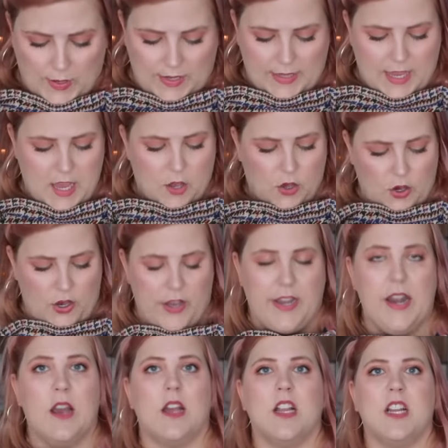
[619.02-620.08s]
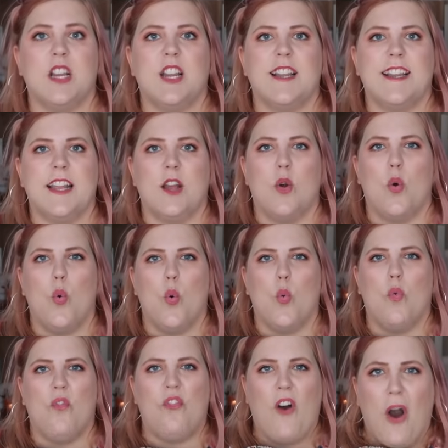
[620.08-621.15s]
really good
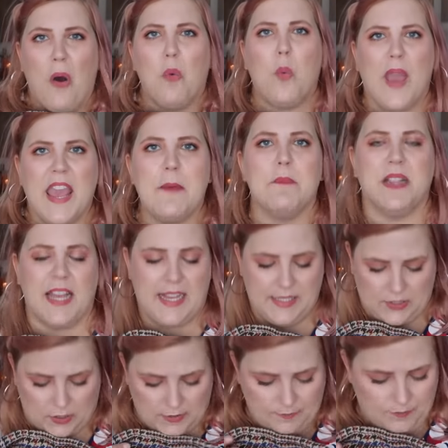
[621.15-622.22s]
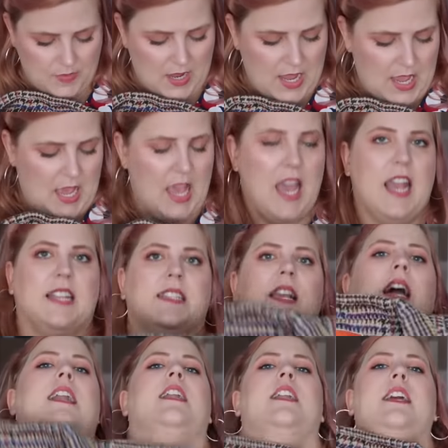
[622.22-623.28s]
fall weight blazer. It's
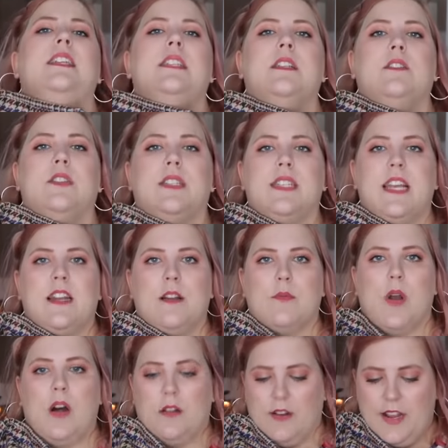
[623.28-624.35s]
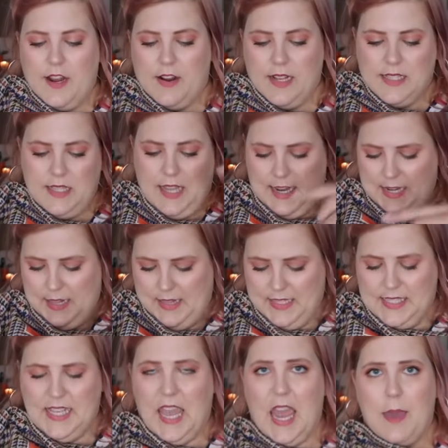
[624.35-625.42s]
got a nice little stand-up collar here. It's lined in the
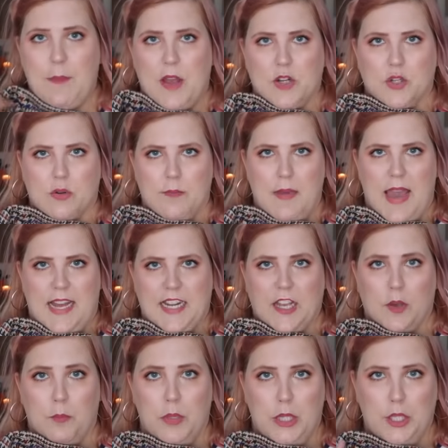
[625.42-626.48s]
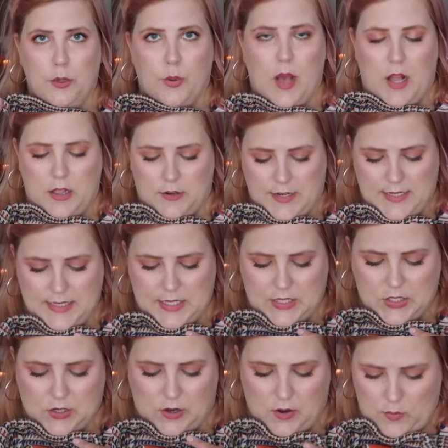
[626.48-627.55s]
same dramatic blue color as the
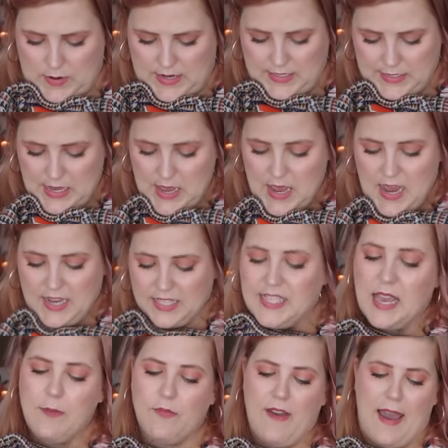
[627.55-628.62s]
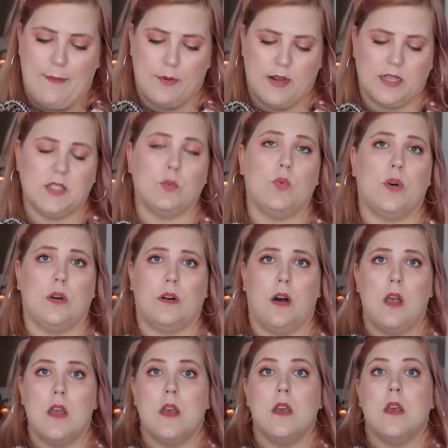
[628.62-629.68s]
skirt was. Same fabrics,
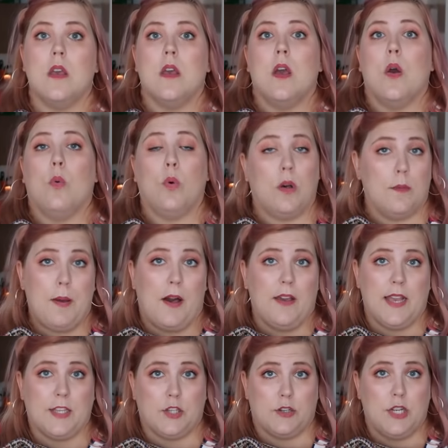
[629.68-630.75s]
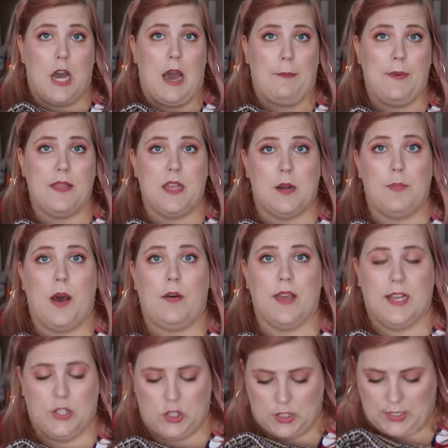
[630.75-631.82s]
wool, wool and polyester top, and then a
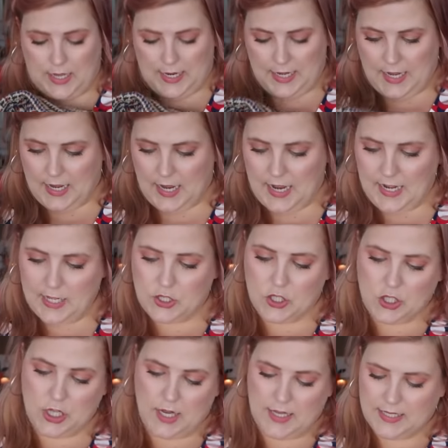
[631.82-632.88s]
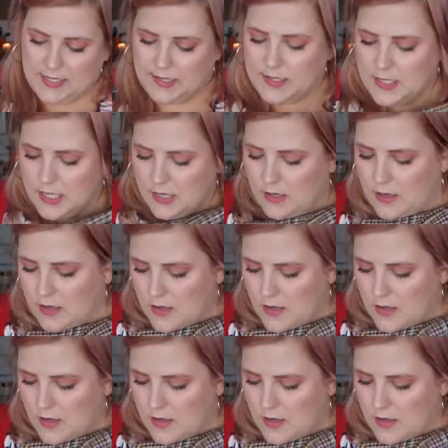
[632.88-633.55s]
polyester lining, and it's just